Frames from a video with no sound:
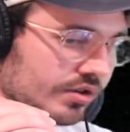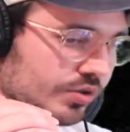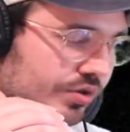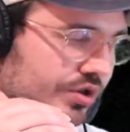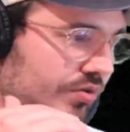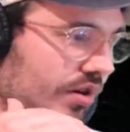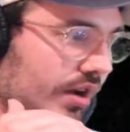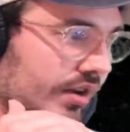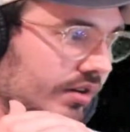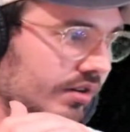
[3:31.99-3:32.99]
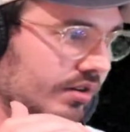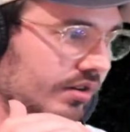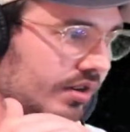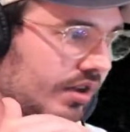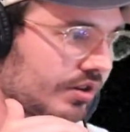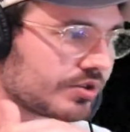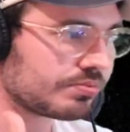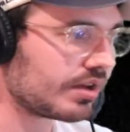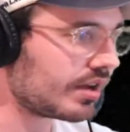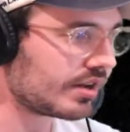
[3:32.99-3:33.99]
shrine and just
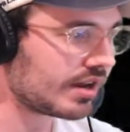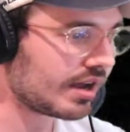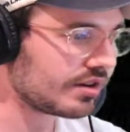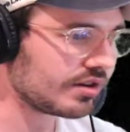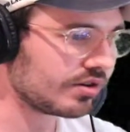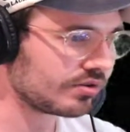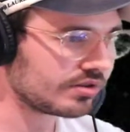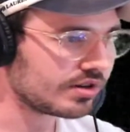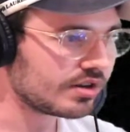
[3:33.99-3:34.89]
playing in handheld.